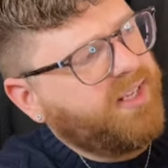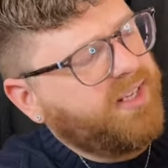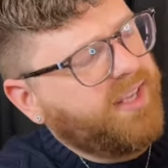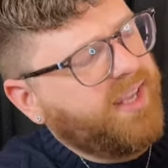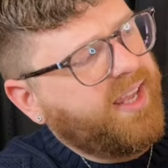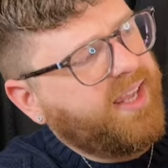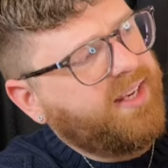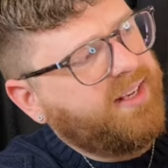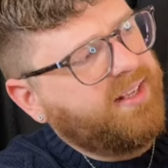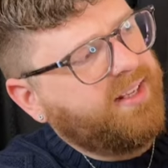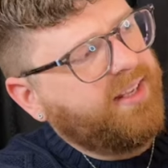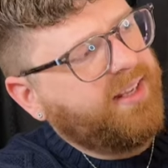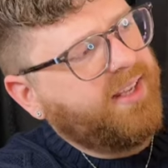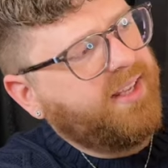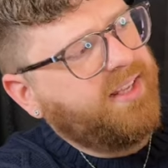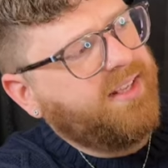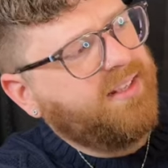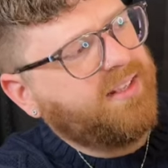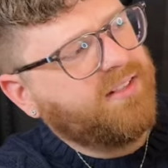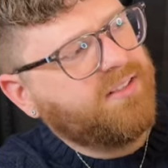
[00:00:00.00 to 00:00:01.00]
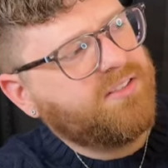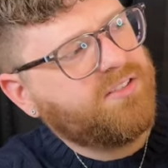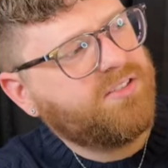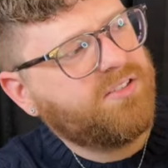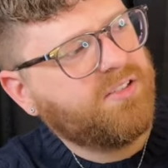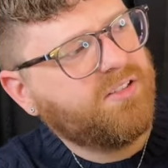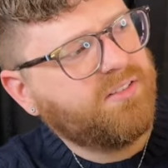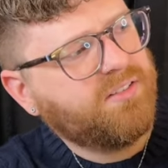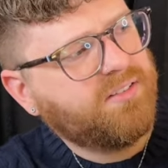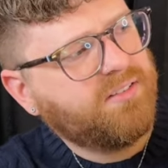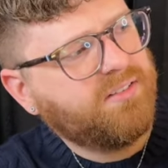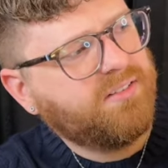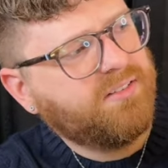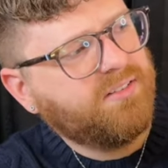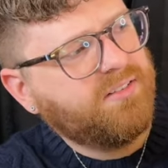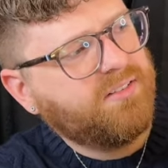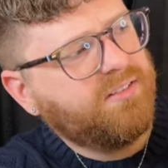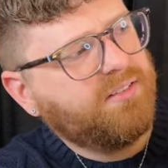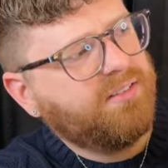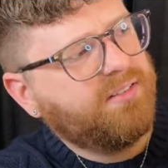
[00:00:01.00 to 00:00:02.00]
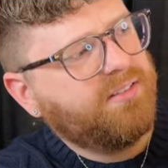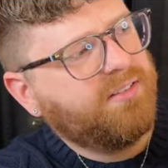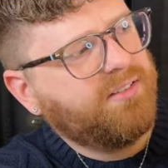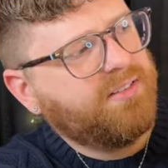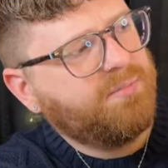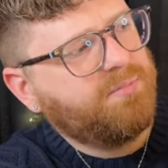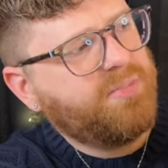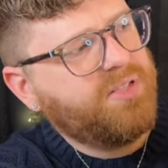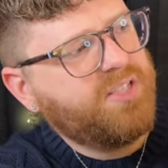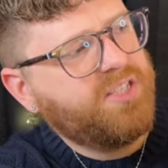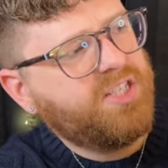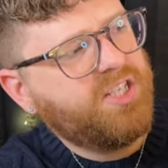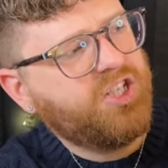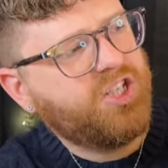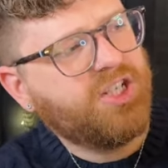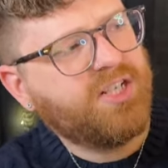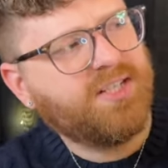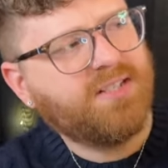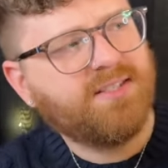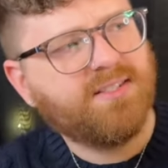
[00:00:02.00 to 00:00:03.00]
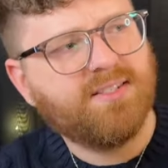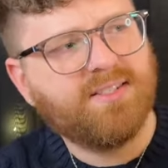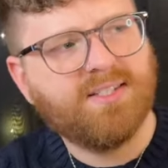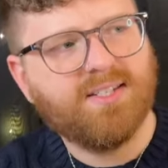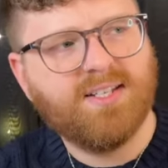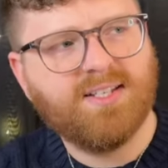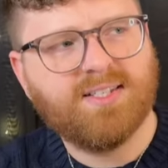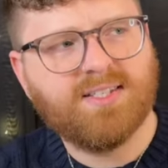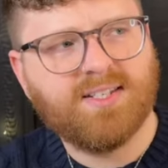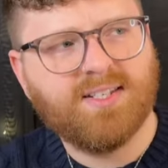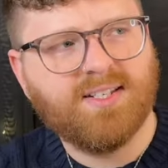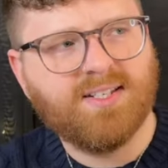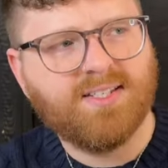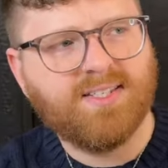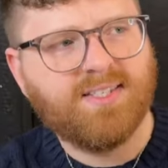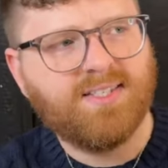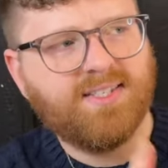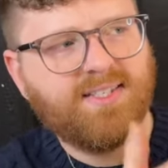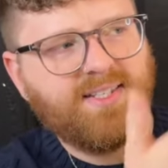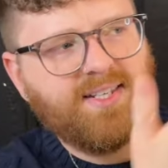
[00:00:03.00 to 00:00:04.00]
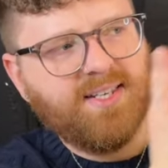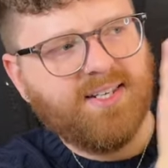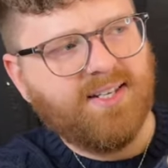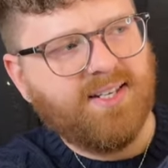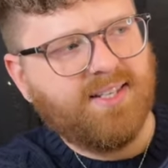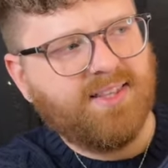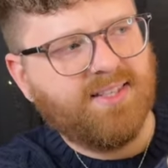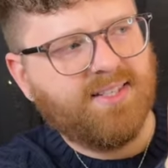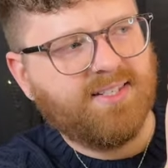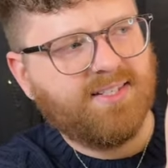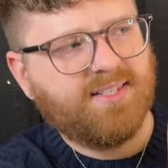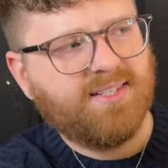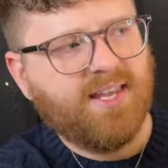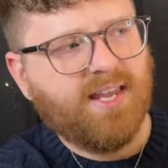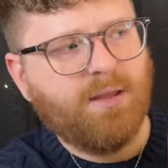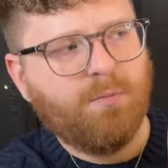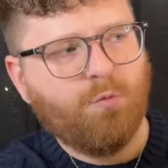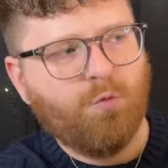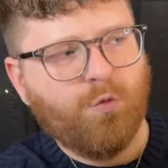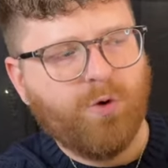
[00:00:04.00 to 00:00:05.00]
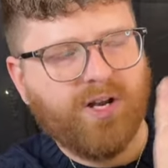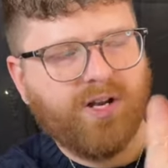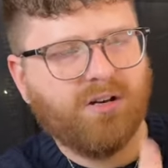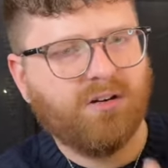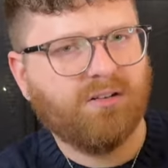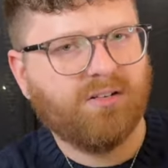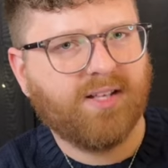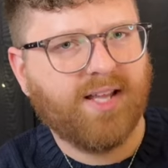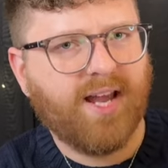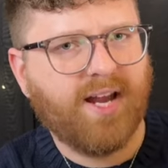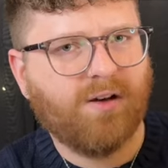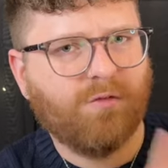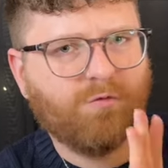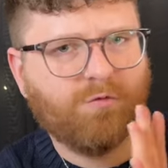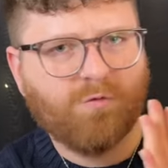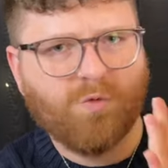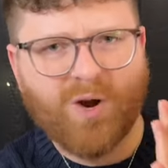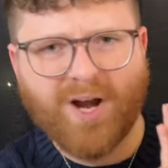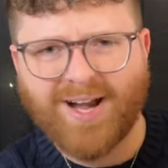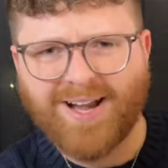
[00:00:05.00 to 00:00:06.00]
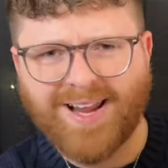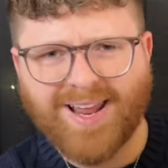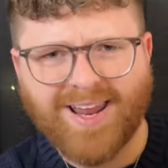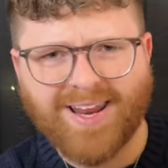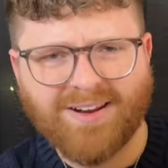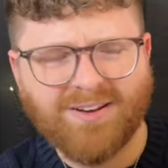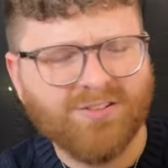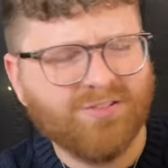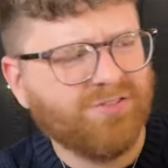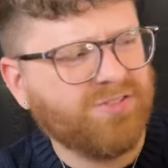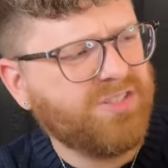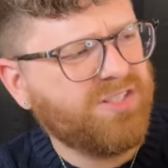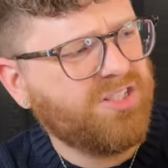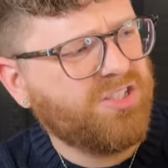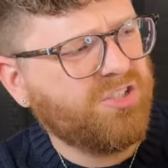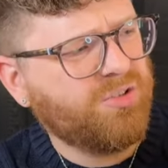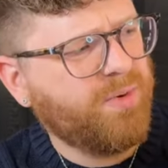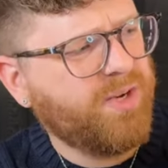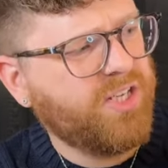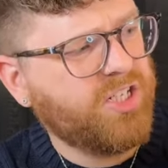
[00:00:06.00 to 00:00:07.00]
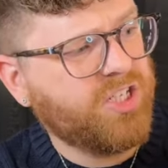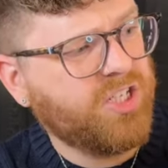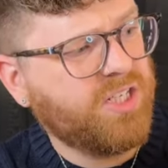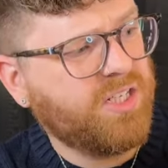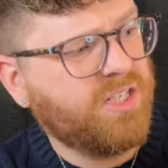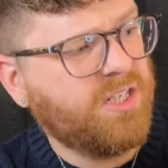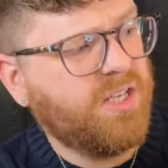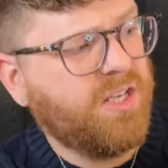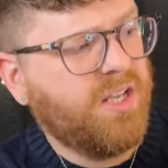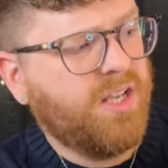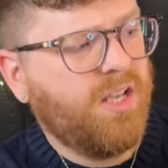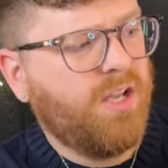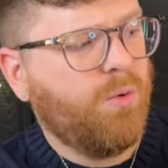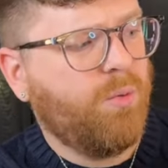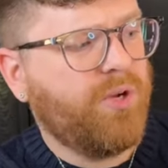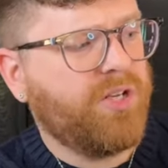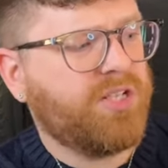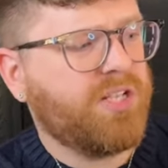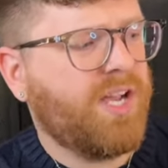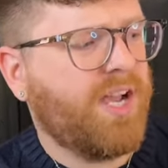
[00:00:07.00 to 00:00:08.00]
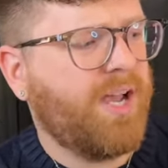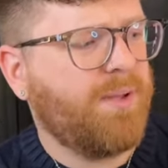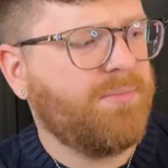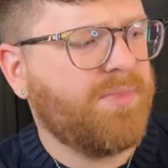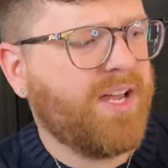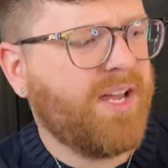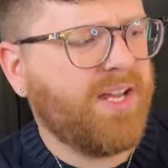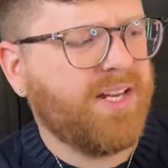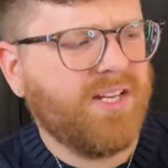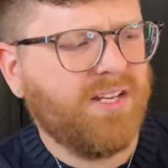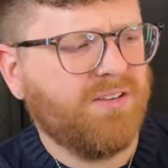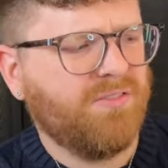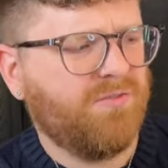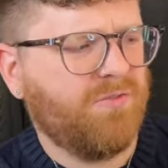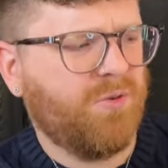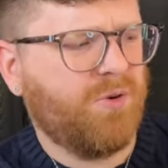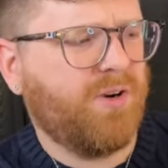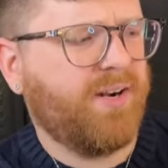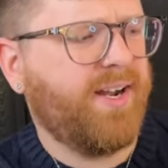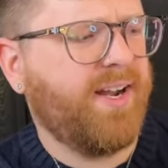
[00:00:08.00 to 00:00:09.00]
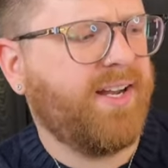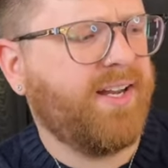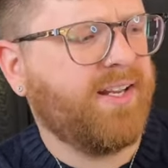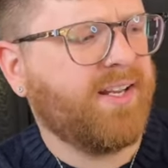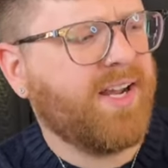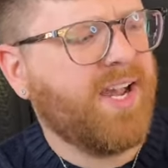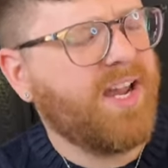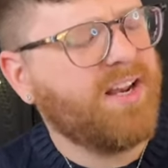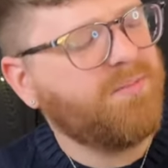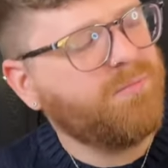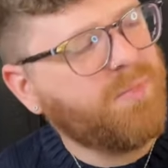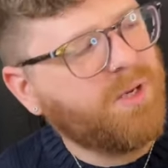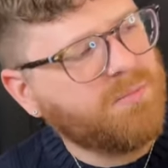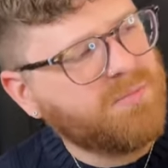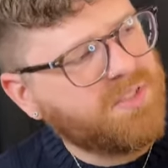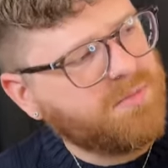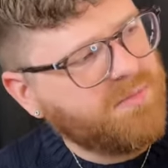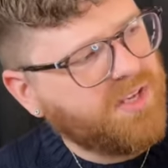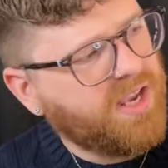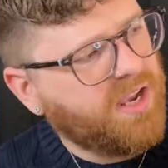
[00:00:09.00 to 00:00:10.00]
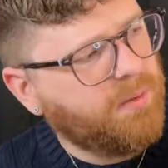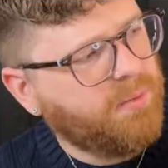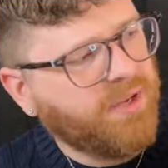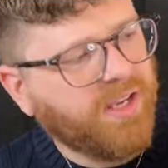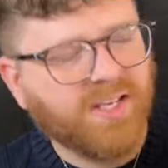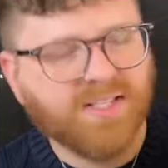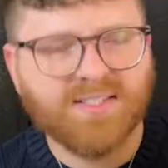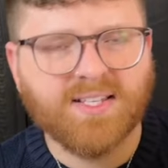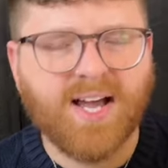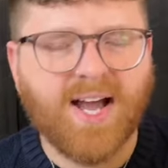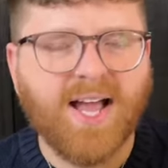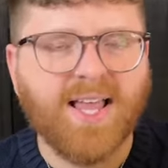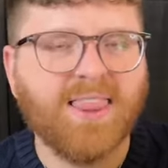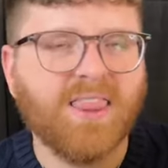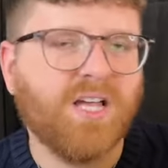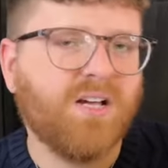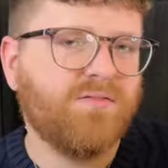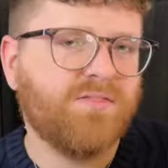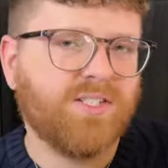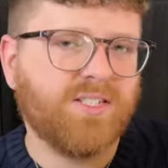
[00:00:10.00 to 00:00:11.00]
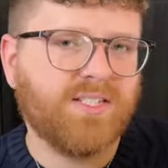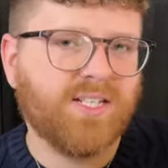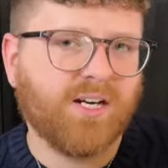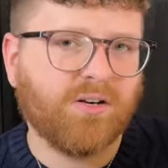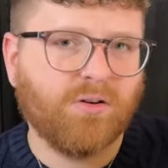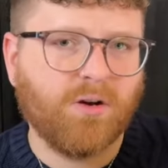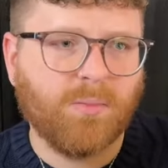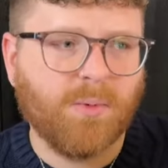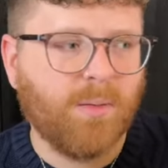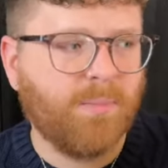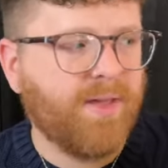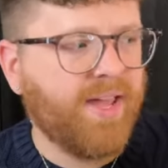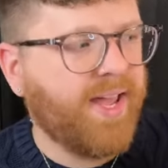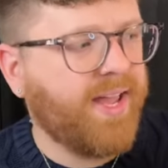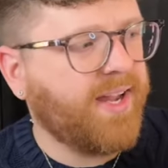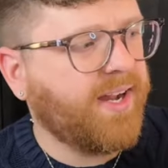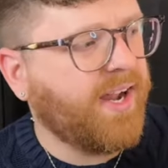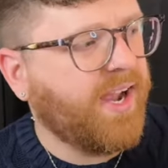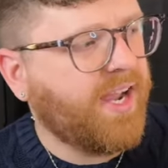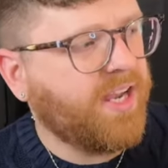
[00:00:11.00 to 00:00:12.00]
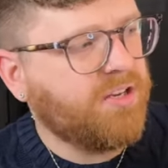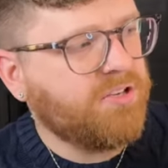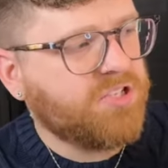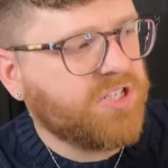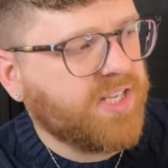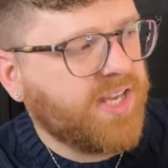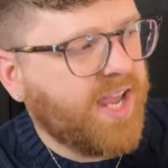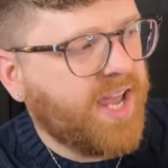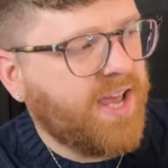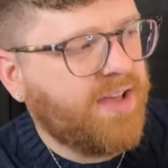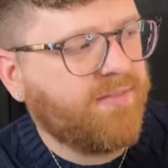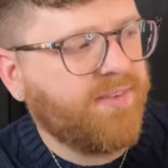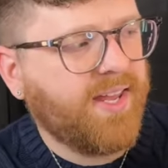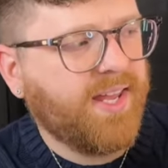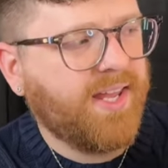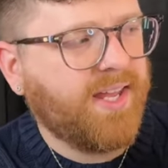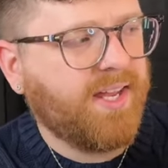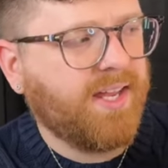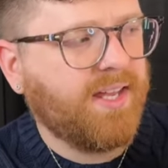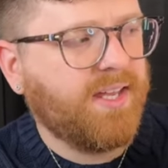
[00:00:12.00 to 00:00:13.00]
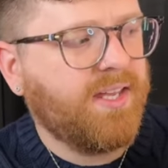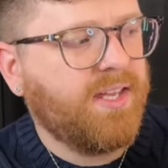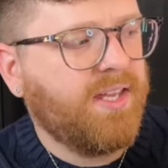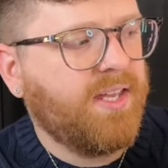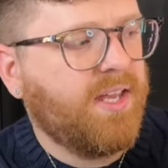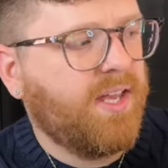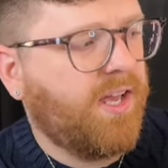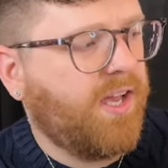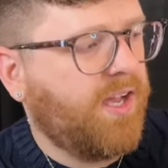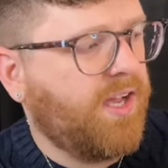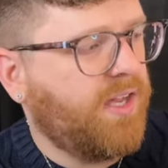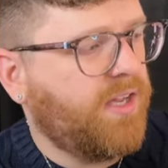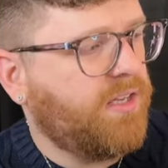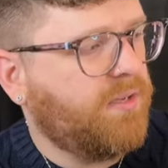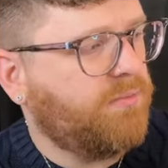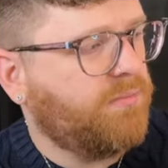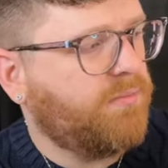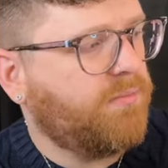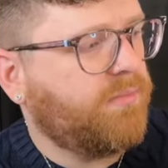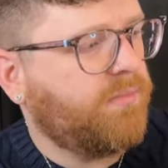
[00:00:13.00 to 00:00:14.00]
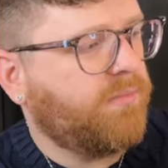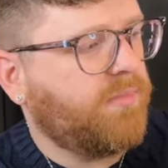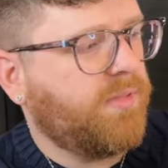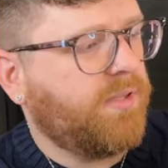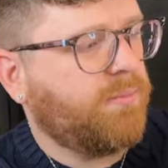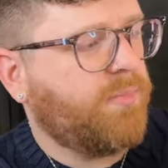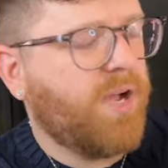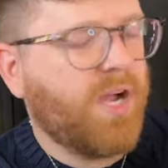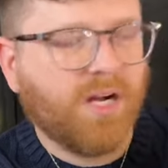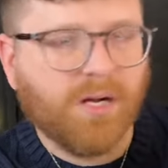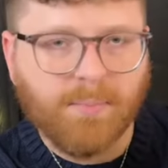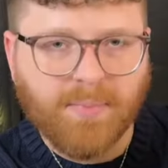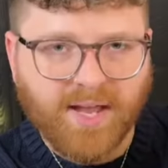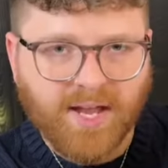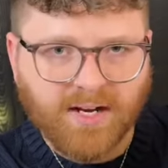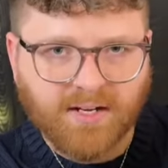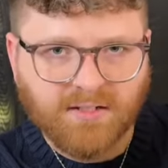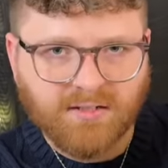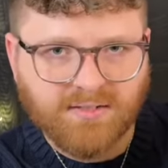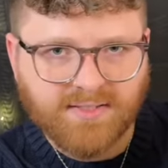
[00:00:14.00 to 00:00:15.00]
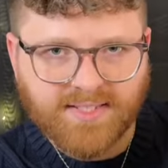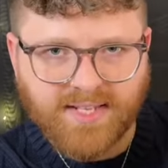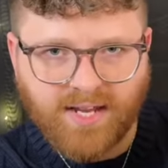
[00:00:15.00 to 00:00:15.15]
again, in certain positions, it's gonna sit in the same weird like right angle situation, which I'm not here for. And it kind of bums me out because I love to decorate my bag. I usually have a um, pocket back